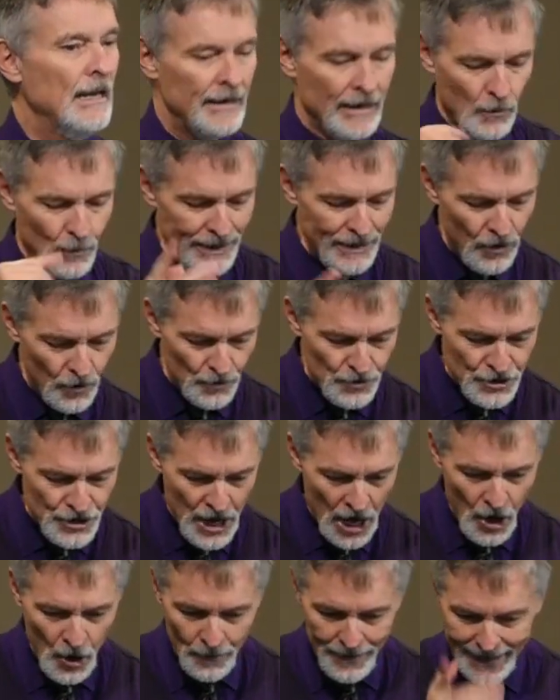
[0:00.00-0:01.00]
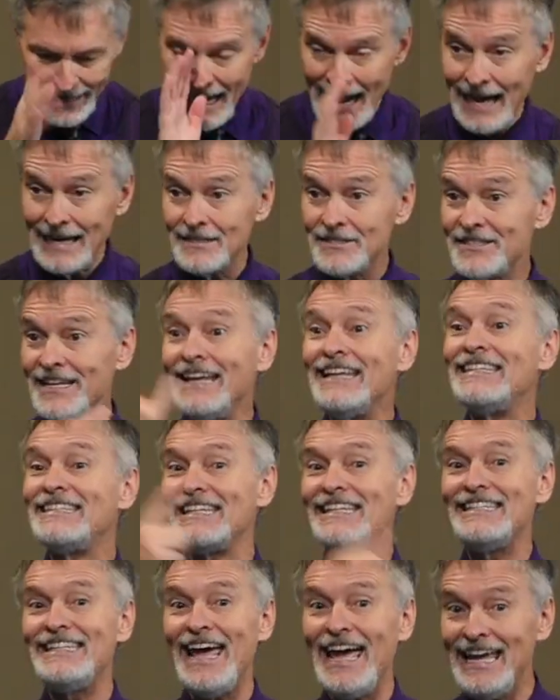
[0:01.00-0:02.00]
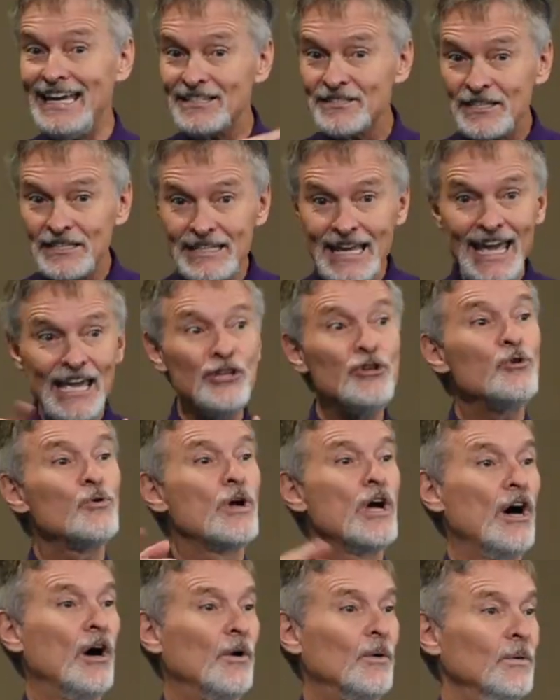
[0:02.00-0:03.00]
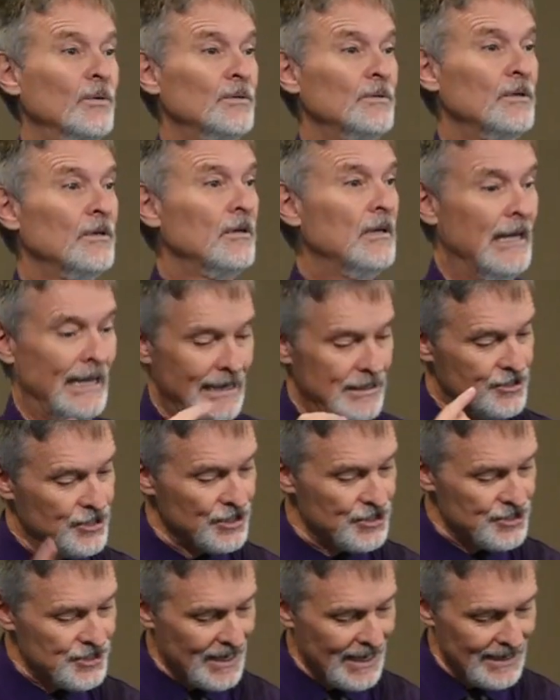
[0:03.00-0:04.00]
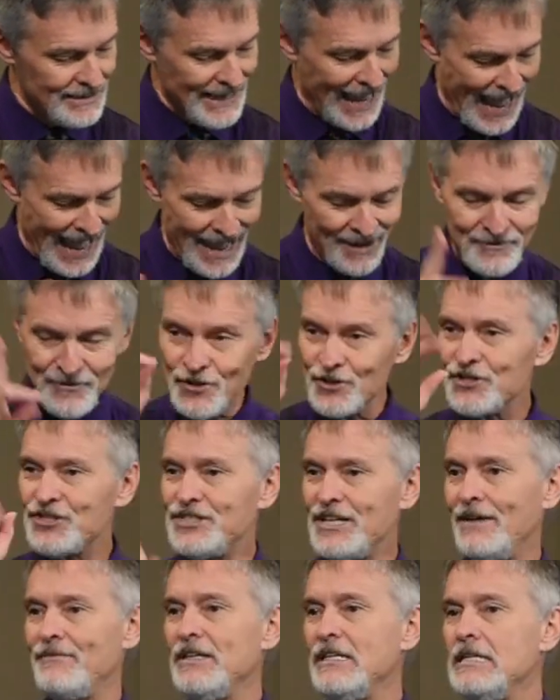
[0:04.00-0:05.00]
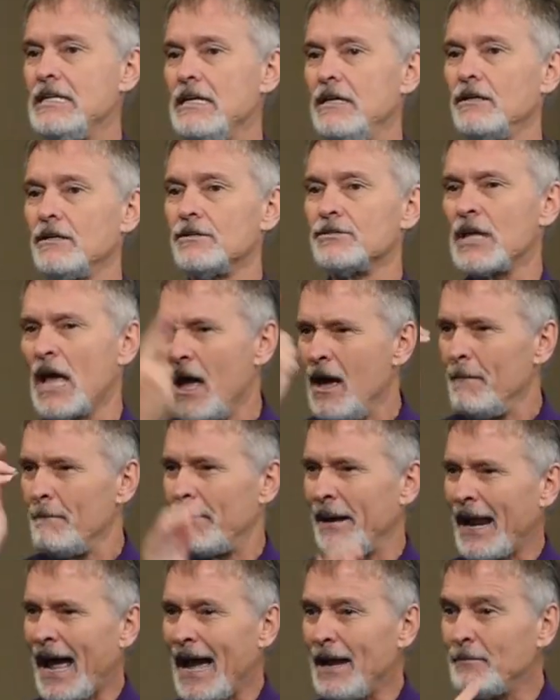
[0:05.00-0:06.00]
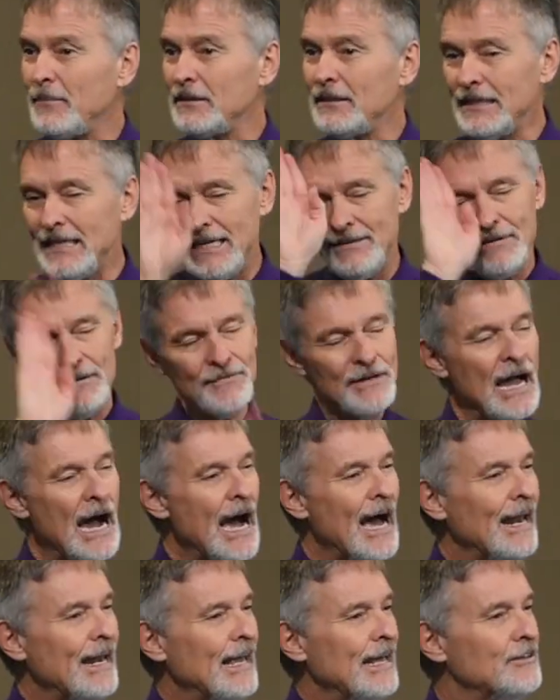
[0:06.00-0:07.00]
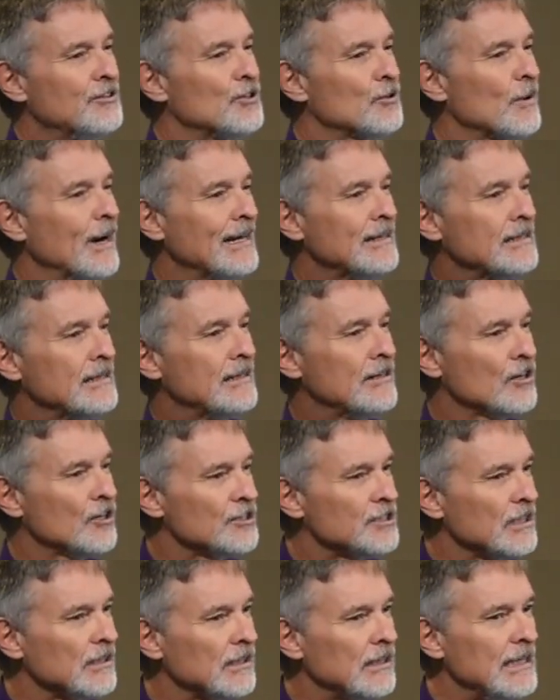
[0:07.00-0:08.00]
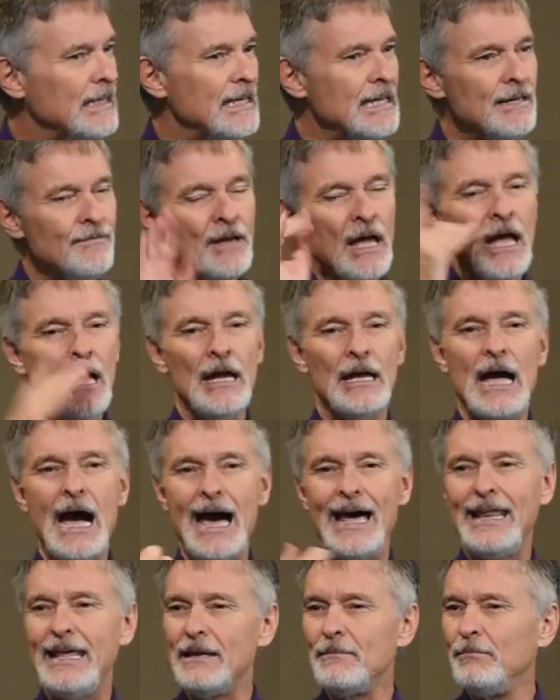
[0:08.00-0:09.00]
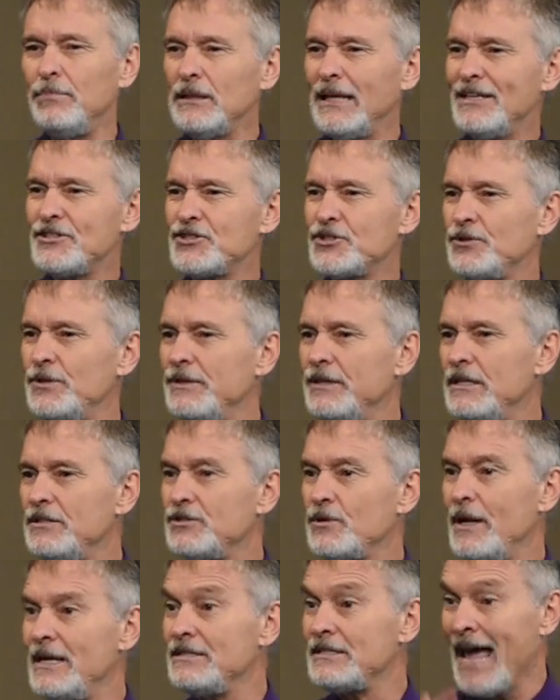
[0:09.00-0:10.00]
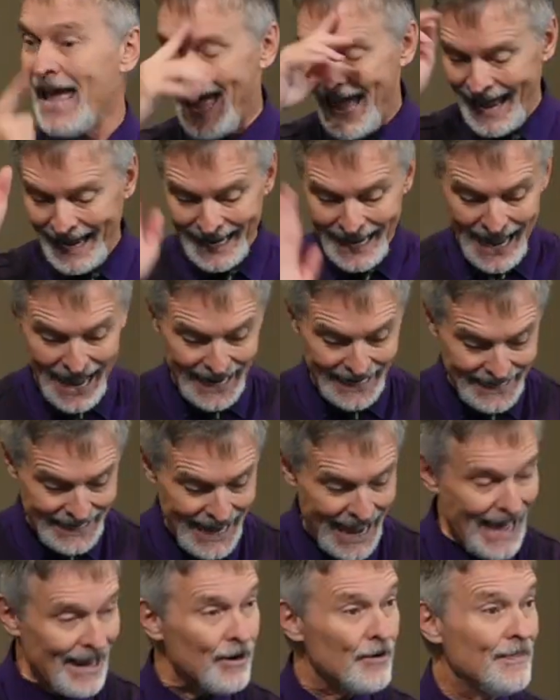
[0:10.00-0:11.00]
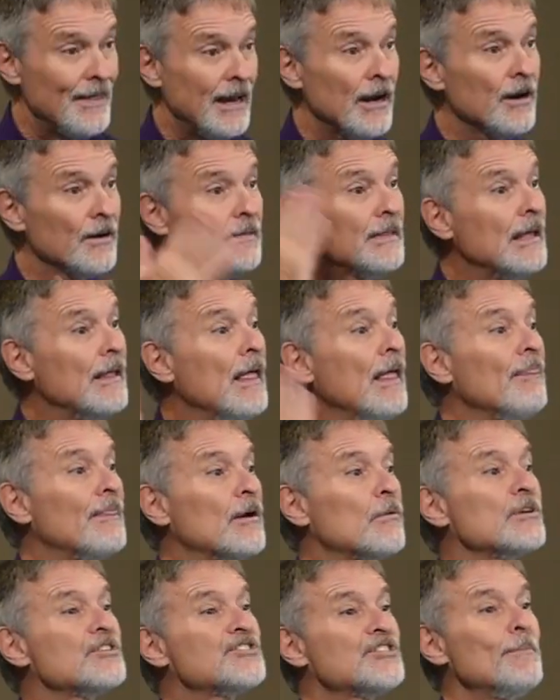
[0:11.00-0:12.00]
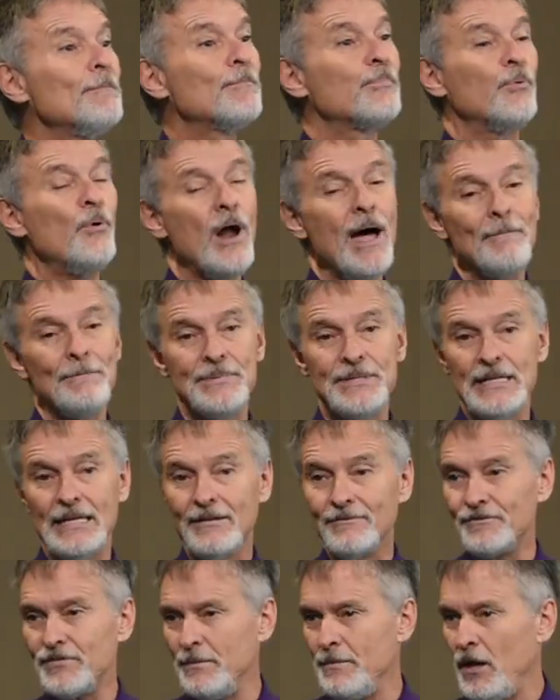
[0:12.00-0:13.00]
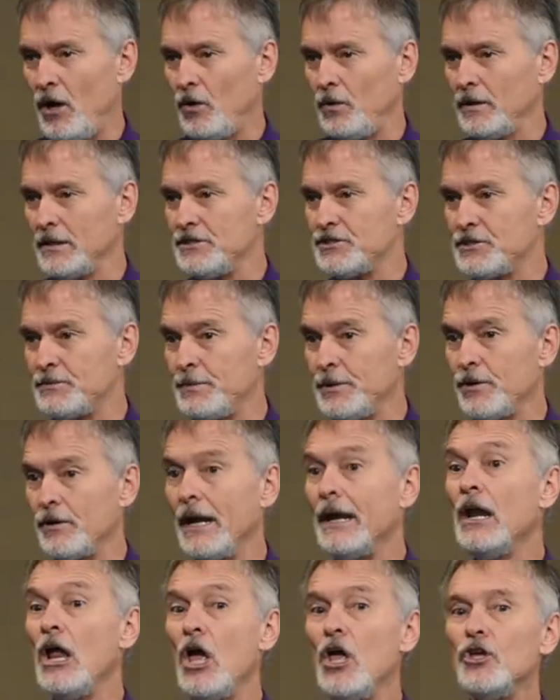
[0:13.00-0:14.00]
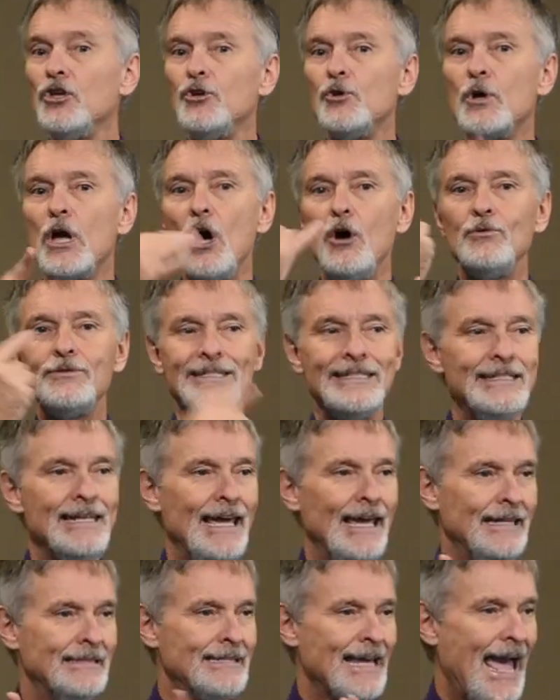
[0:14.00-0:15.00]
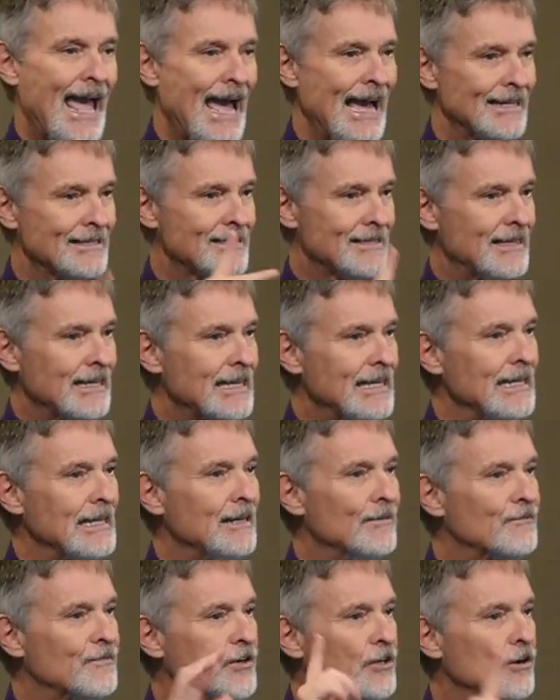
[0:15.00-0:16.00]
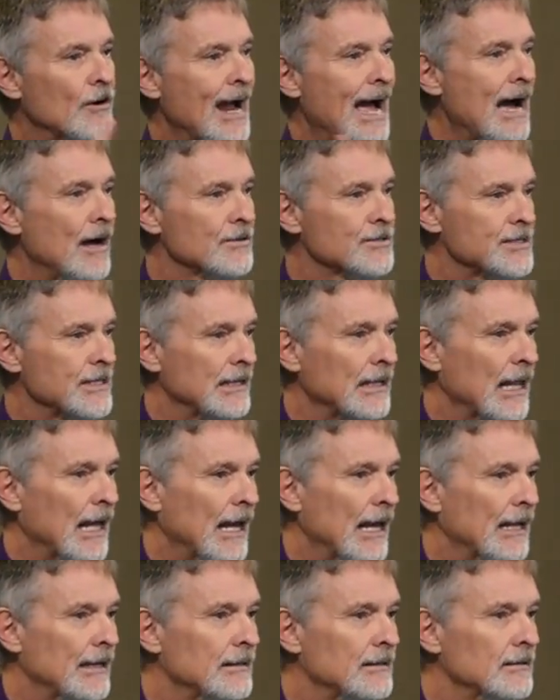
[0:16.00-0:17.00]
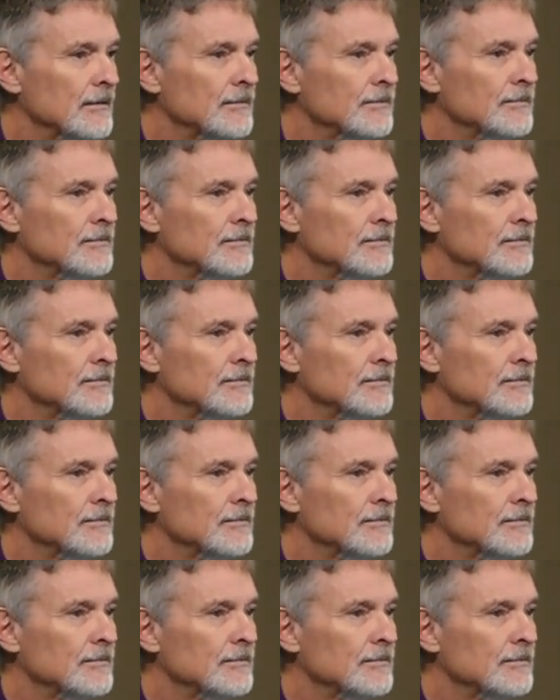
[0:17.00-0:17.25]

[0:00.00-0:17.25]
Now, we don't know that God said, today is the day you go. It just says, after 7 years. But I believe if God had directed her to leave, God had blessed her in these ways, and God got her there, that there was some prompting from the Holy Spirit. You go today to ask the king for your house and land.